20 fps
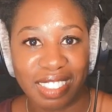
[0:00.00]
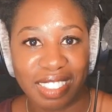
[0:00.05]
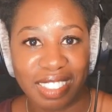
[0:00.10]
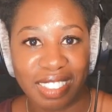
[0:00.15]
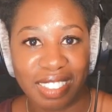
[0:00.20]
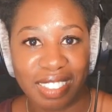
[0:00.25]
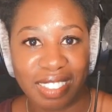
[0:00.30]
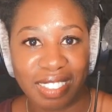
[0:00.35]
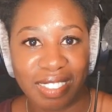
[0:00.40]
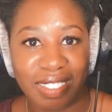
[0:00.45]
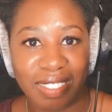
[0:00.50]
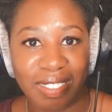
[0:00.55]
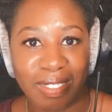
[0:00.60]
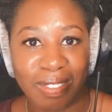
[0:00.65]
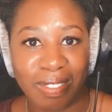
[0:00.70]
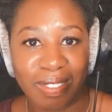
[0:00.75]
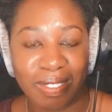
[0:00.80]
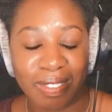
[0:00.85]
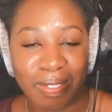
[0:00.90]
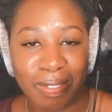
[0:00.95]

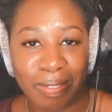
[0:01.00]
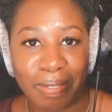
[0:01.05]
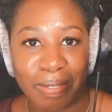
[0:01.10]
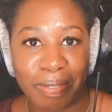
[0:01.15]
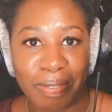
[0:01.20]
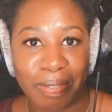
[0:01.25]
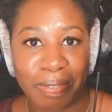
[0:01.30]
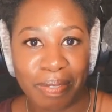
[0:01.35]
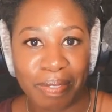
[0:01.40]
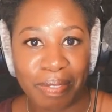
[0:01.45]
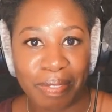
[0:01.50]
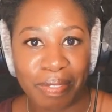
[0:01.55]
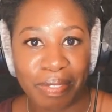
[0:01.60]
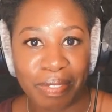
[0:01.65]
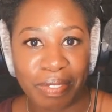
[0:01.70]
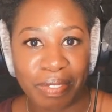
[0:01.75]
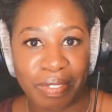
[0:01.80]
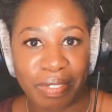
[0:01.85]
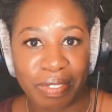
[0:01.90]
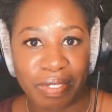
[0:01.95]

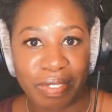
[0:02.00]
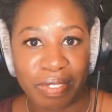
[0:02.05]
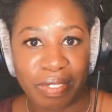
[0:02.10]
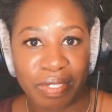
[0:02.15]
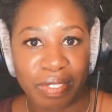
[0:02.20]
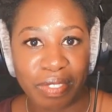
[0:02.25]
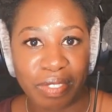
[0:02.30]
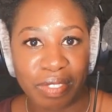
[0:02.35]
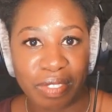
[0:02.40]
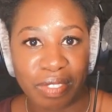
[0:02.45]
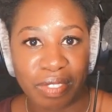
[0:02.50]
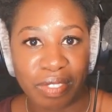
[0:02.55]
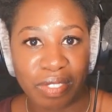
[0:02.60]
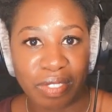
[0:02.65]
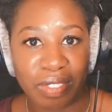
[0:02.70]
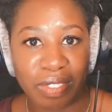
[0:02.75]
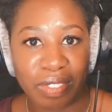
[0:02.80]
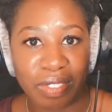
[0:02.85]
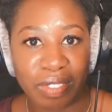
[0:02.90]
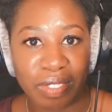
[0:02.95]

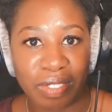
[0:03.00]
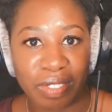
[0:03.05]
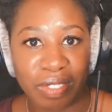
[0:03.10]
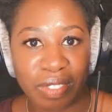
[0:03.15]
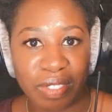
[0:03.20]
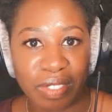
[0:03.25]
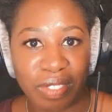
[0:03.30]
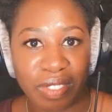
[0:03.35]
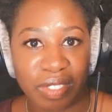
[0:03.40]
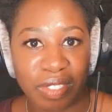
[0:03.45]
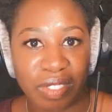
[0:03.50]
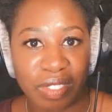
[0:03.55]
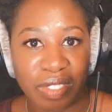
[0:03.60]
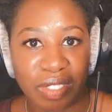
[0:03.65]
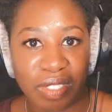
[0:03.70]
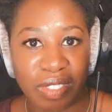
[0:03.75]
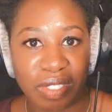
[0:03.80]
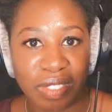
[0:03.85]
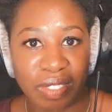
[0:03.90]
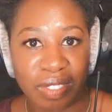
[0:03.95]

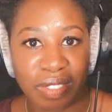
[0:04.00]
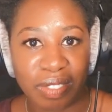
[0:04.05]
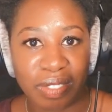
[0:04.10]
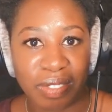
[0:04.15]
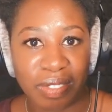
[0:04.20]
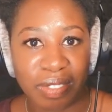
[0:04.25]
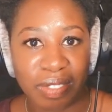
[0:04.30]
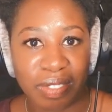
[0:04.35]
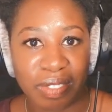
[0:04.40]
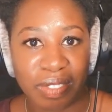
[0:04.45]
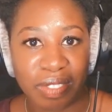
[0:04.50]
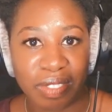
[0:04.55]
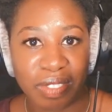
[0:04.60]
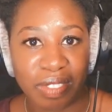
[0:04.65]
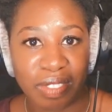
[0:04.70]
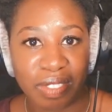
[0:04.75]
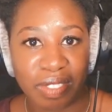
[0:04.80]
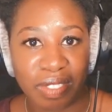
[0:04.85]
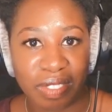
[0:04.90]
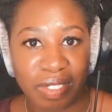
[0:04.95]

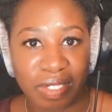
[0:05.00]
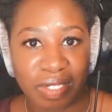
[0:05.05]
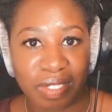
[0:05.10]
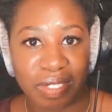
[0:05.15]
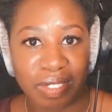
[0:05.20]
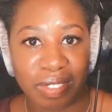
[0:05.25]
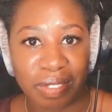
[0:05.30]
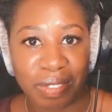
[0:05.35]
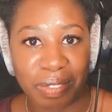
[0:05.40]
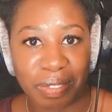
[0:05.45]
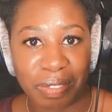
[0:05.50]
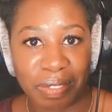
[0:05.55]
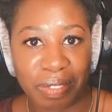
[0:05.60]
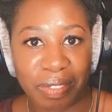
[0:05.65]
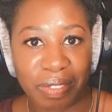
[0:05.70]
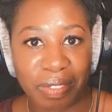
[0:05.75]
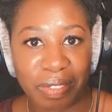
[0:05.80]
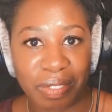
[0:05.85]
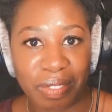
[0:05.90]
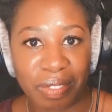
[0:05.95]

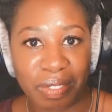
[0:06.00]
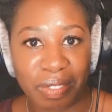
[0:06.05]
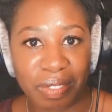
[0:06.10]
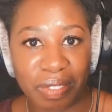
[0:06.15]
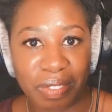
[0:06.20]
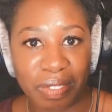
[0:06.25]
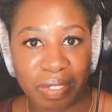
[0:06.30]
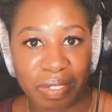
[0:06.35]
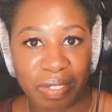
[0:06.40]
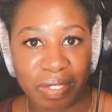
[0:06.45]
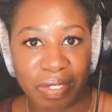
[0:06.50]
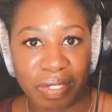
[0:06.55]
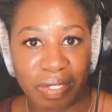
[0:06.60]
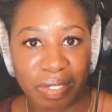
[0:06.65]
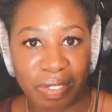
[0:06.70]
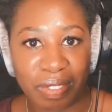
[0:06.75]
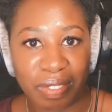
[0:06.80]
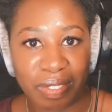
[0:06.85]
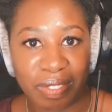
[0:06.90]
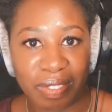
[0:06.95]

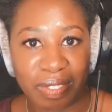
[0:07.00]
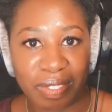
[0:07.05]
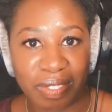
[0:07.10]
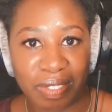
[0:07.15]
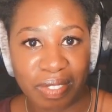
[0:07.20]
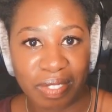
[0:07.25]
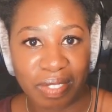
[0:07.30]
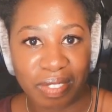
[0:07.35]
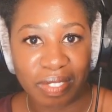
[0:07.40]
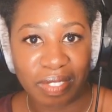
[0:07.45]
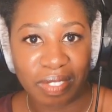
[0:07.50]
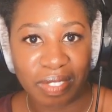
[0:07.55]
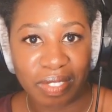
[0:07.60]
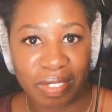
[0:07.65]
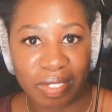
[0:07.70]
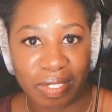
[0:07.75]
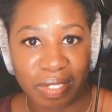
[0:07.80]
[no speech]